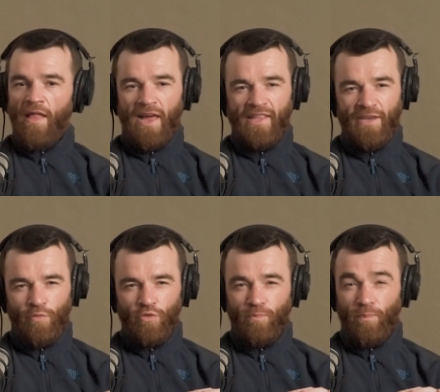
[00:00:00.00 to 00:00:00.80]
lad. It
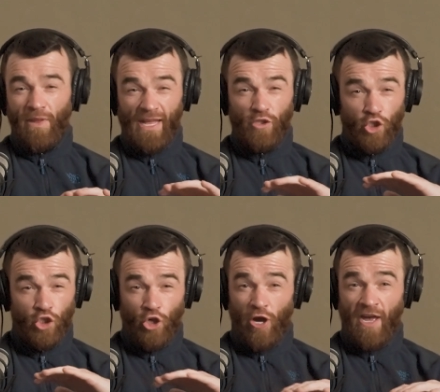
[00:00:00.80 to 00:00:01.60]
was like,
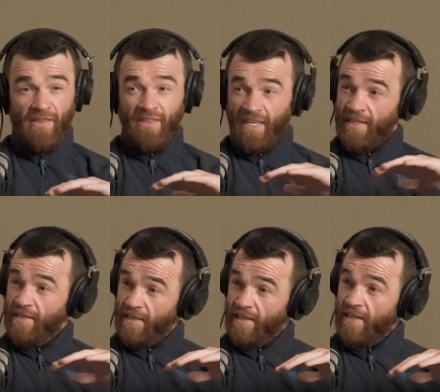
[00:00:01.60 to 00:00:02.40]
shocker,
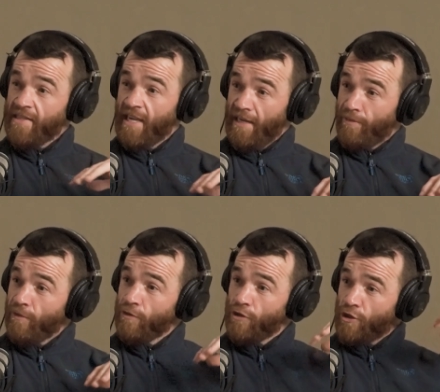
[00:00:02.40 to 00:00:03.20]
dinner
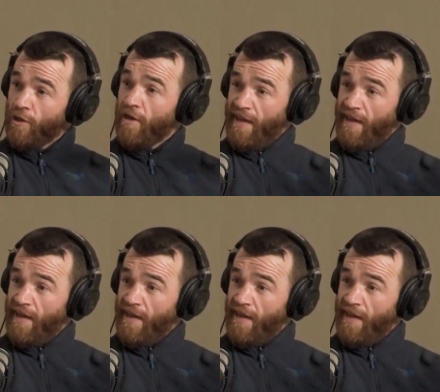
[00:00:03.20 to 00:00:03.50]
tables.